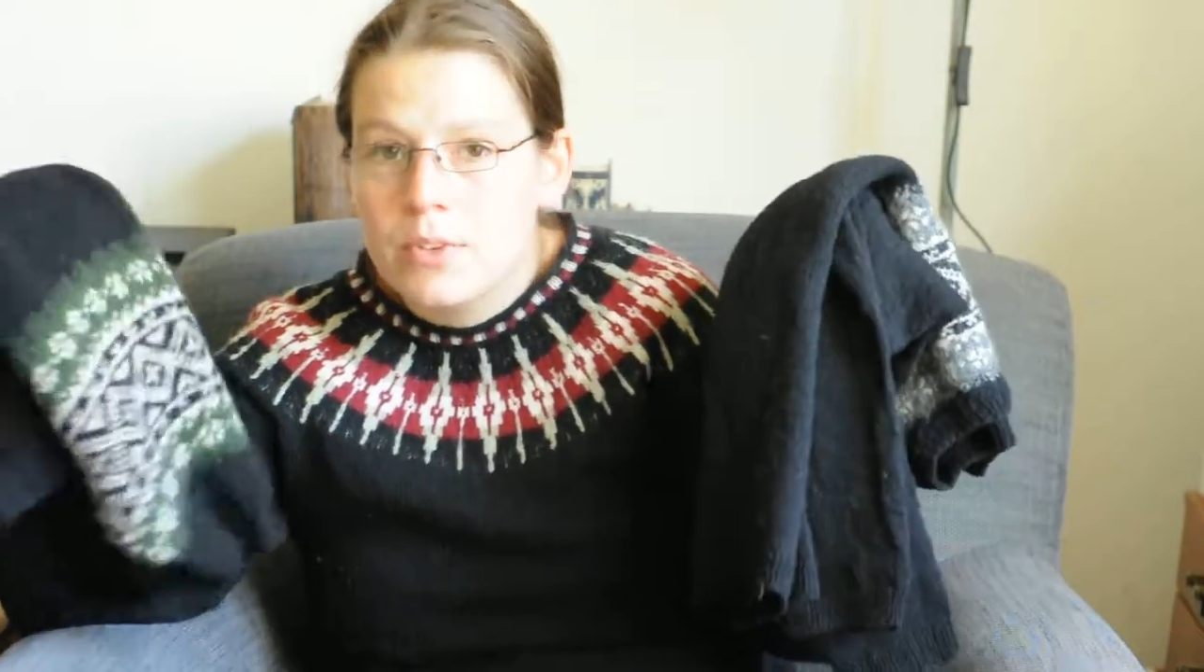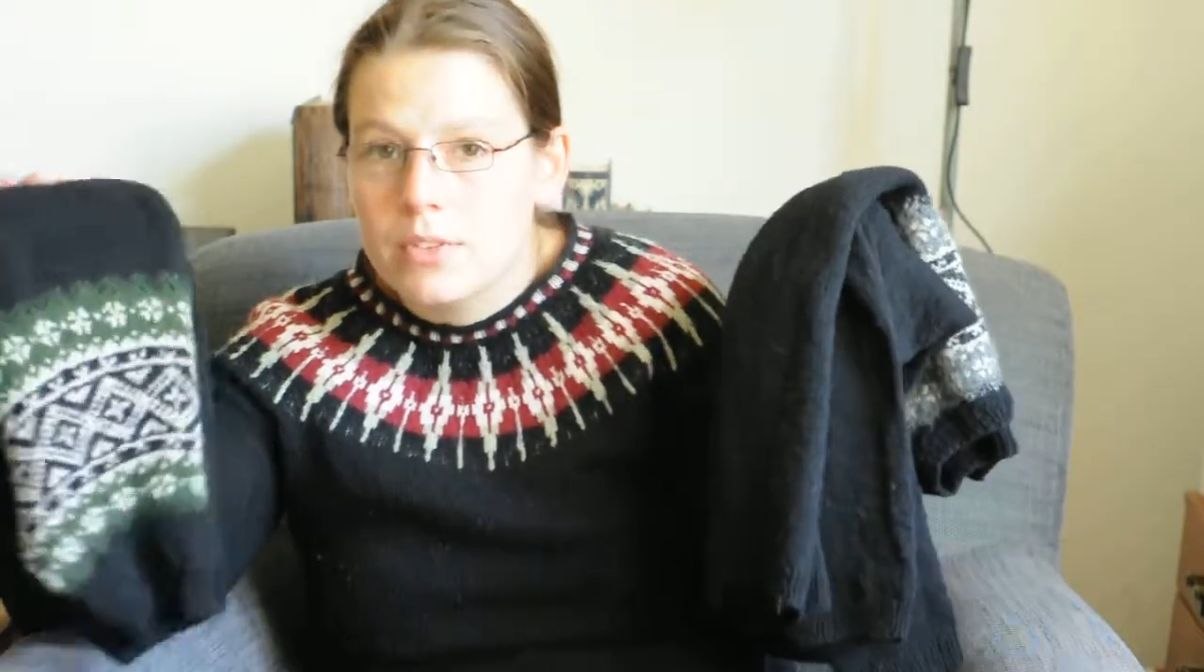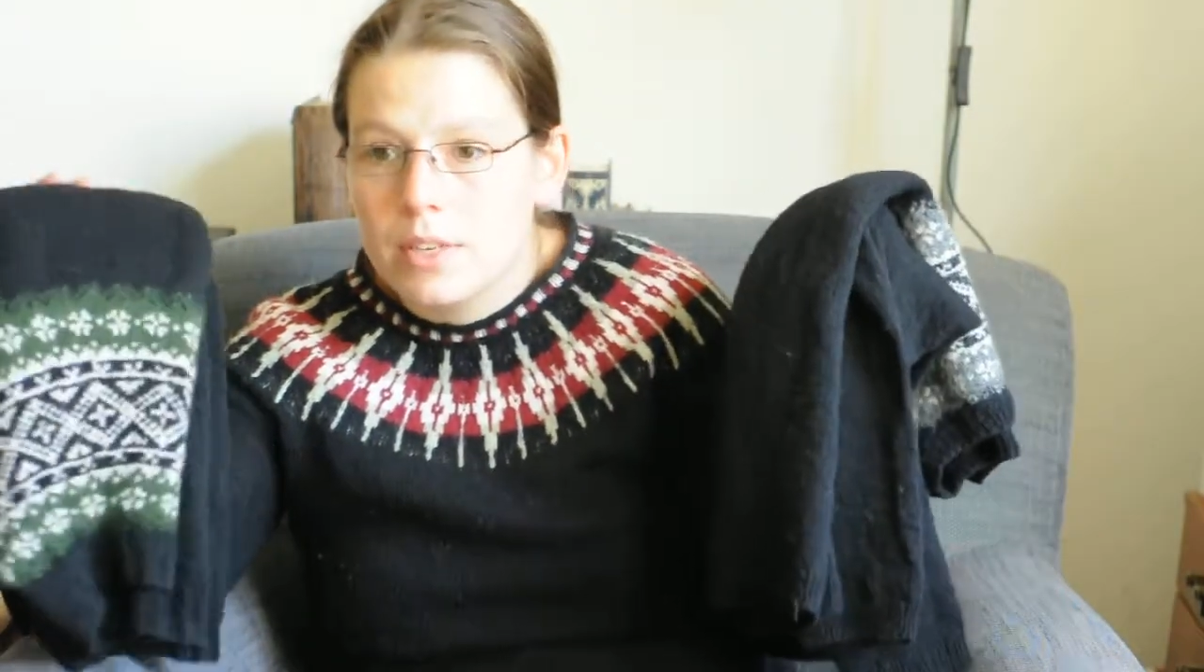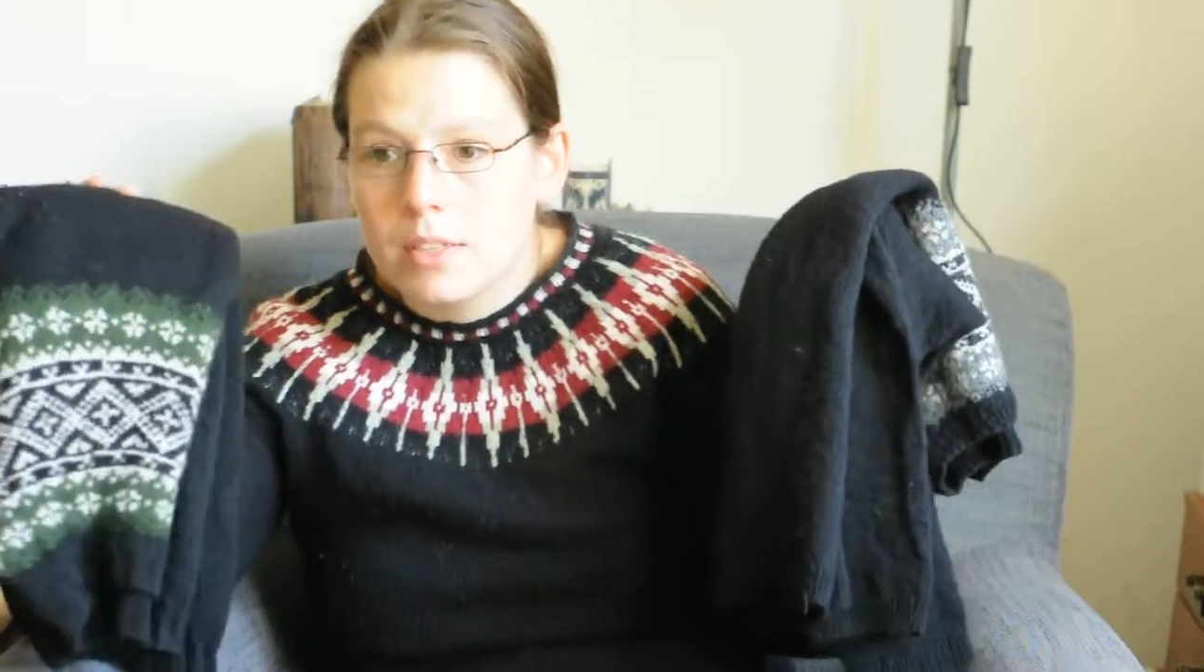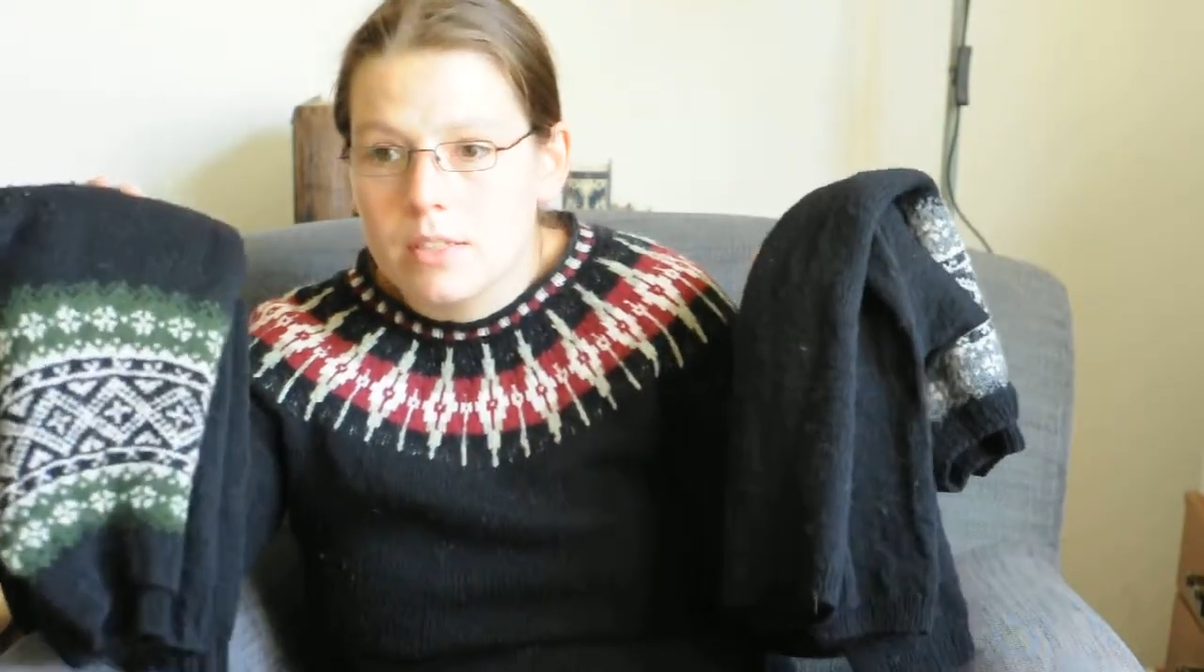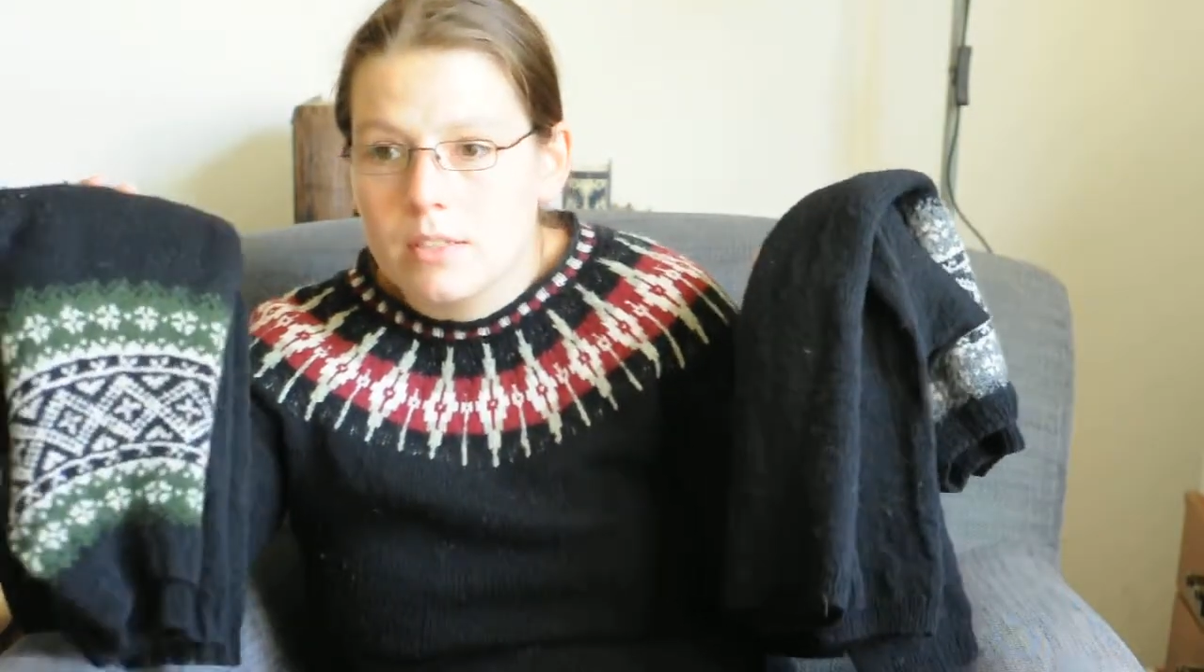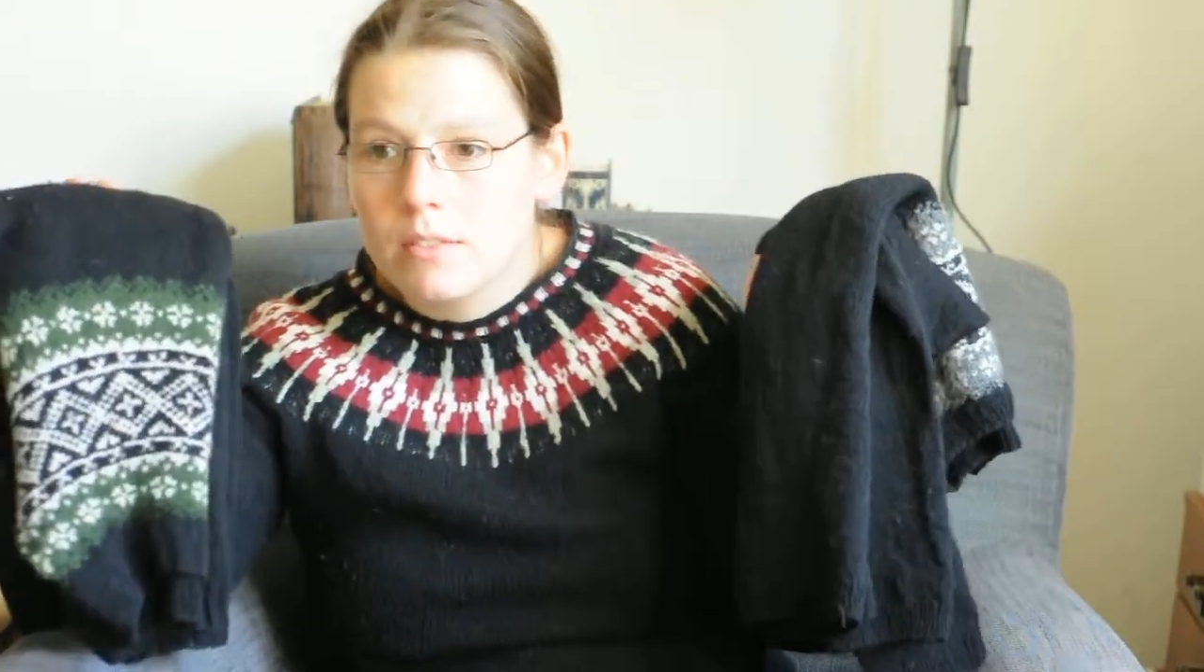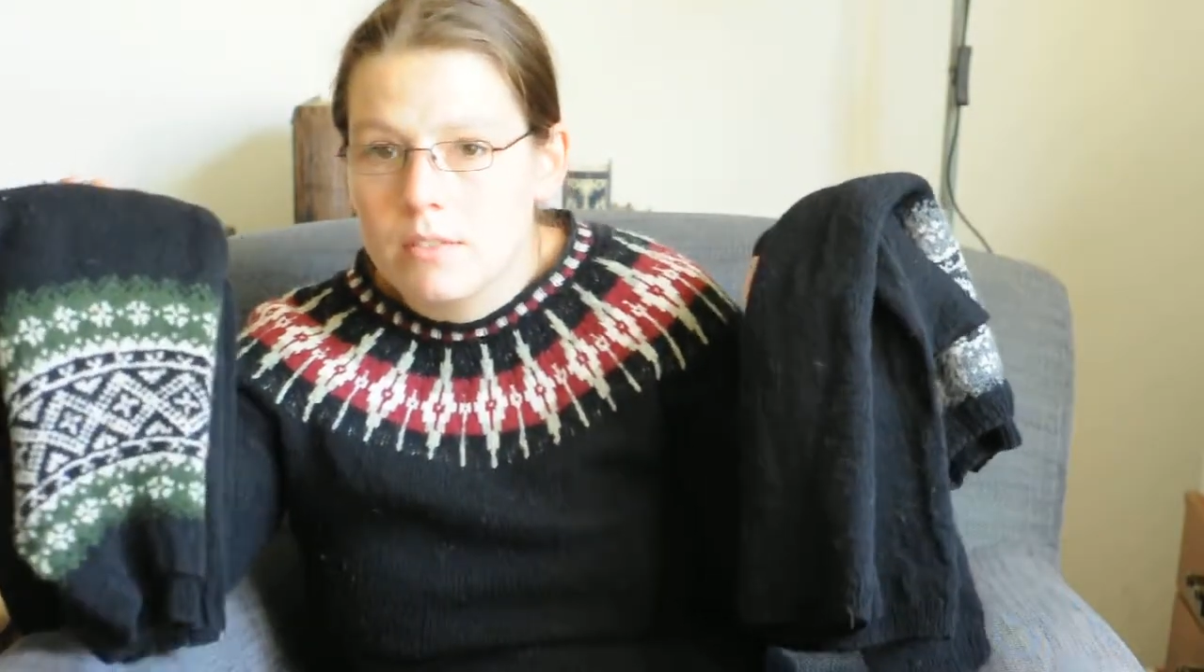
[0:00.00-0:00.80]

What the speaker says: needles